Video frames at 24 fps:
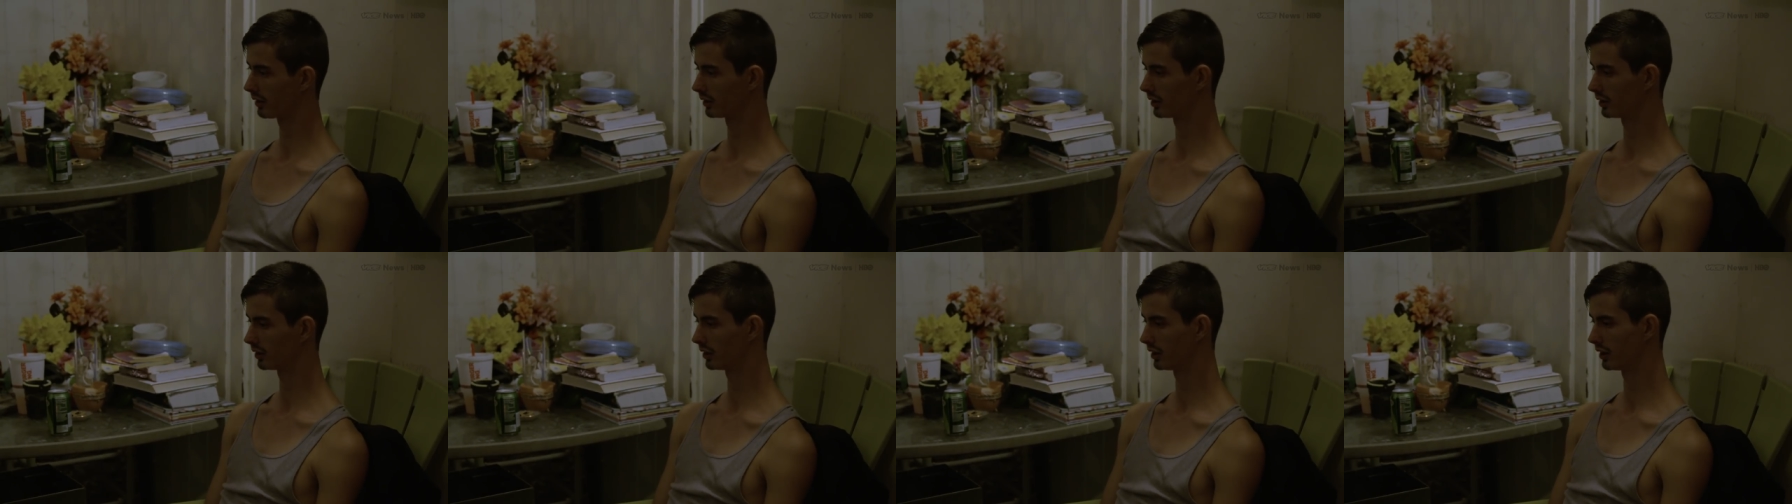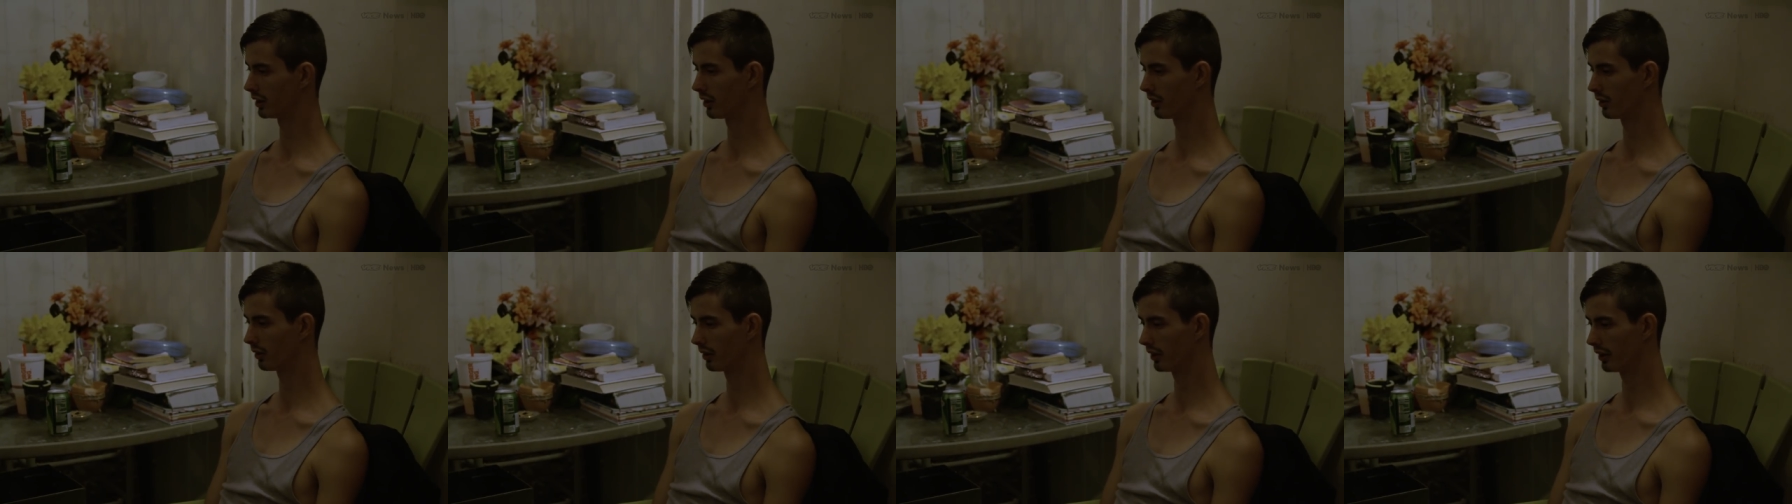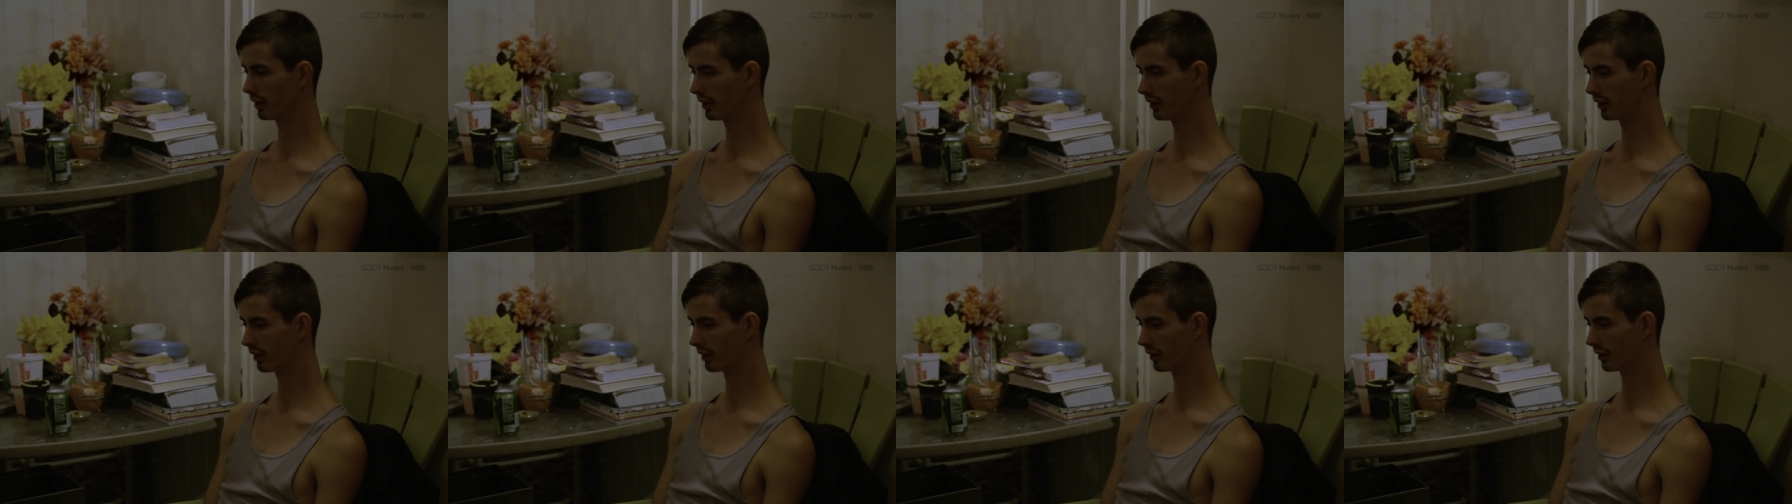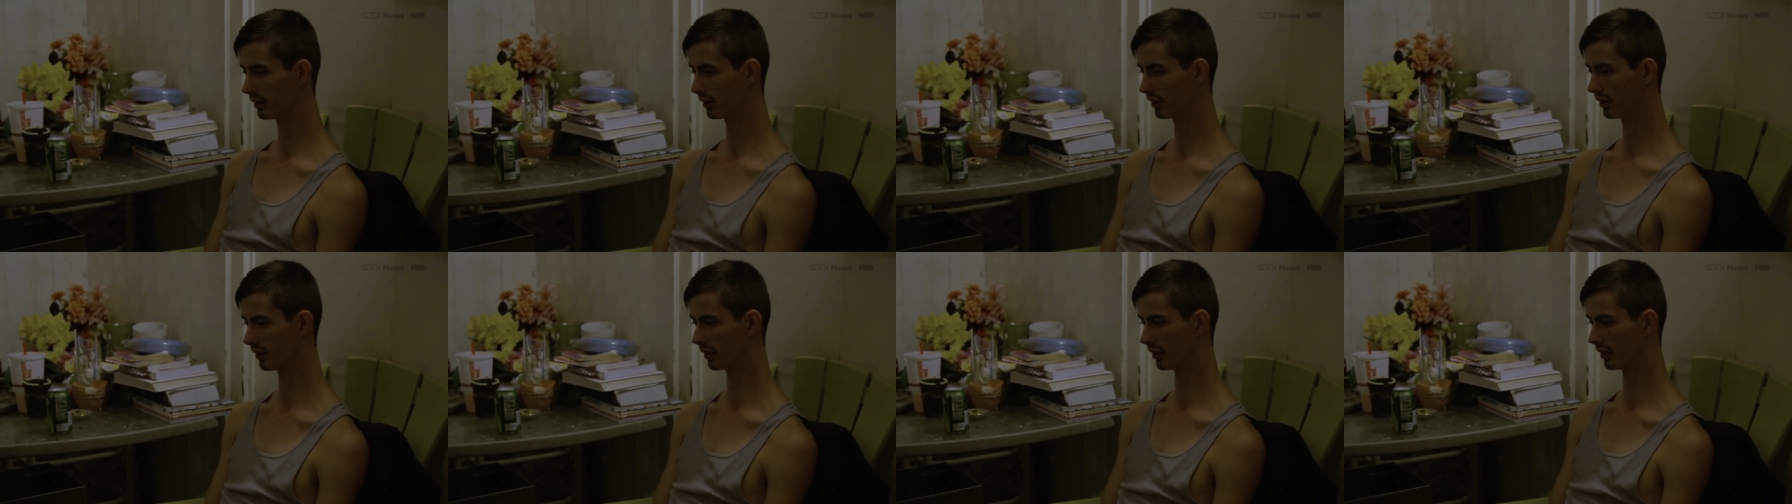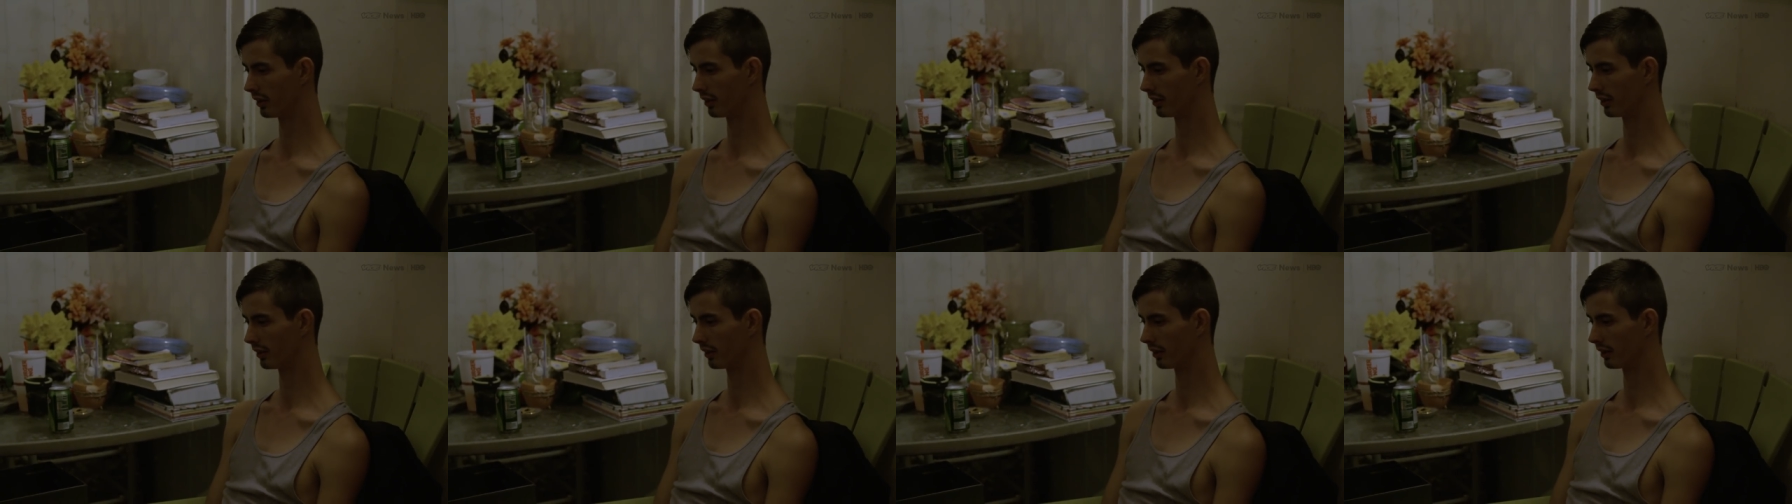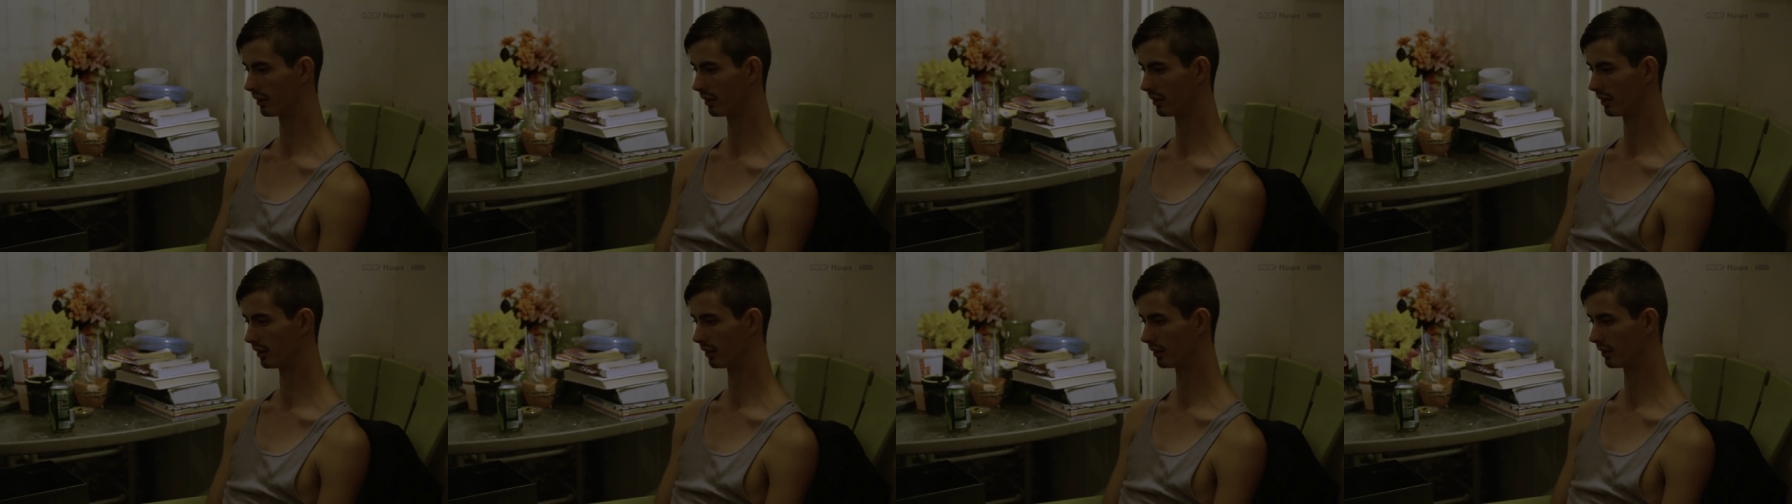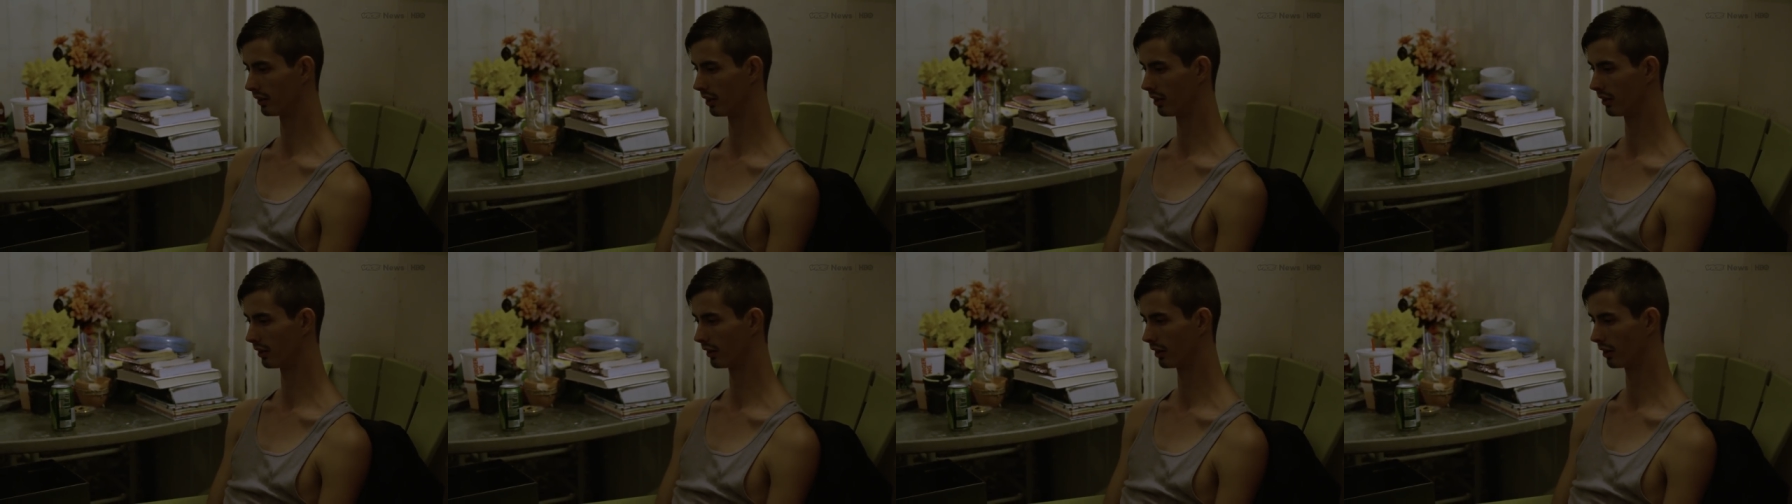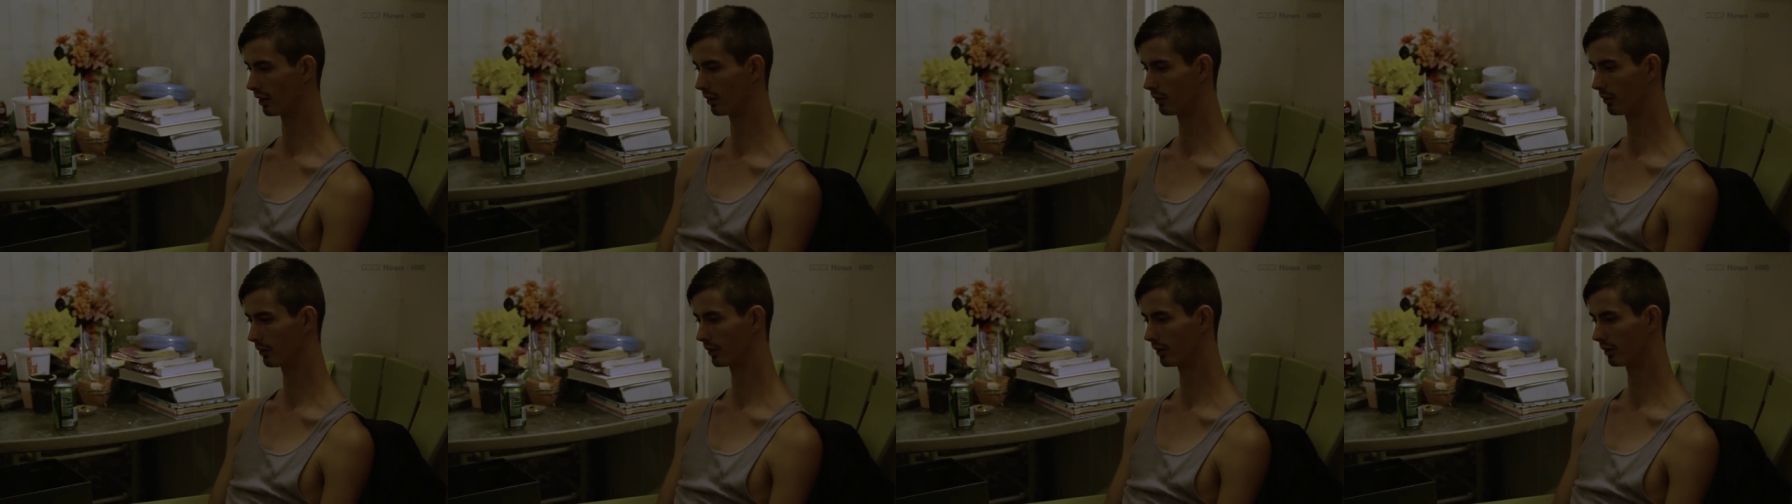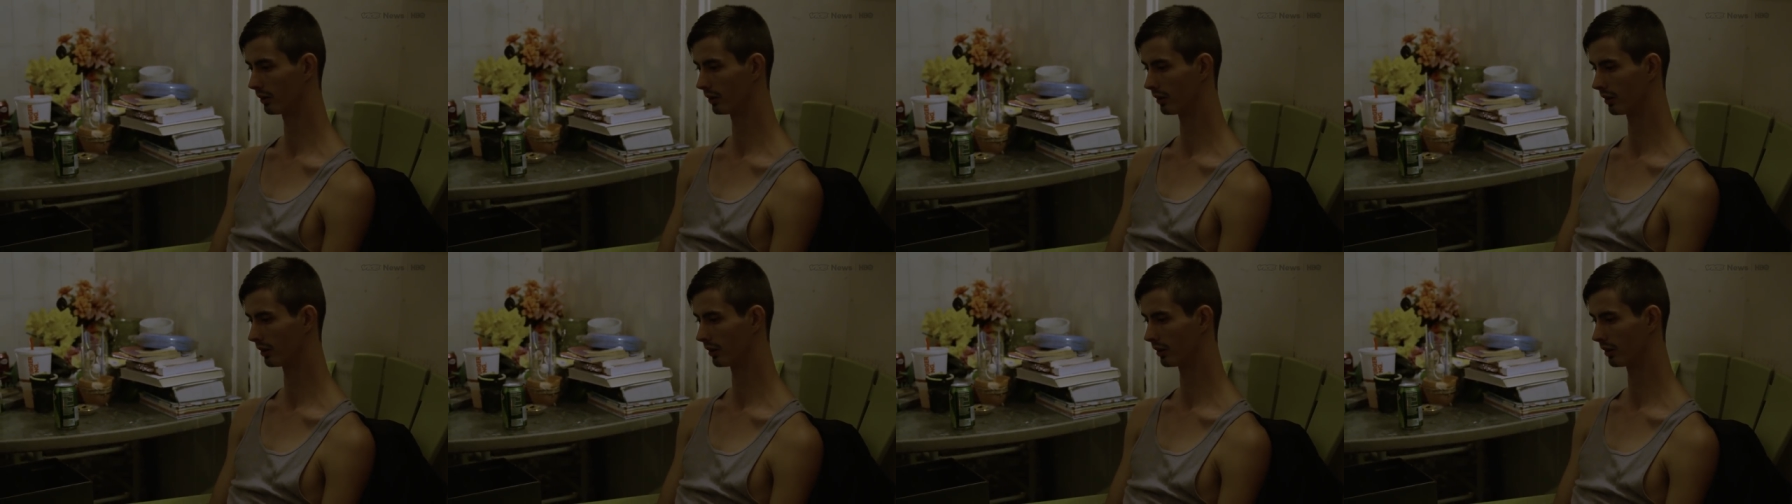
She O D'd on heroin.